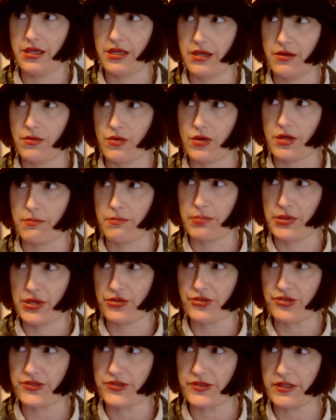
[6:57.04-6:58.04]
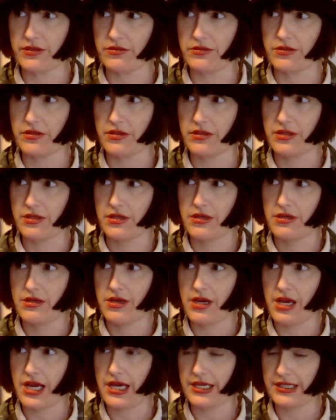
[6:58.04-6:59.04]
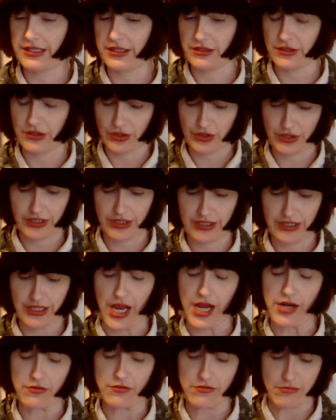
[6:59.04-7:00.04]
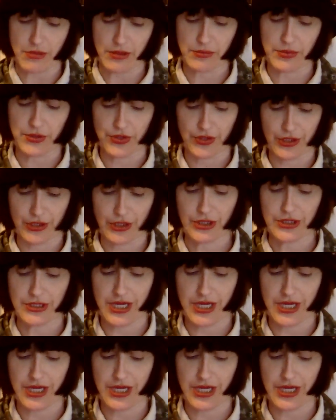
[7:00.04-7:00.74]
or a person, I can look at it and remember the good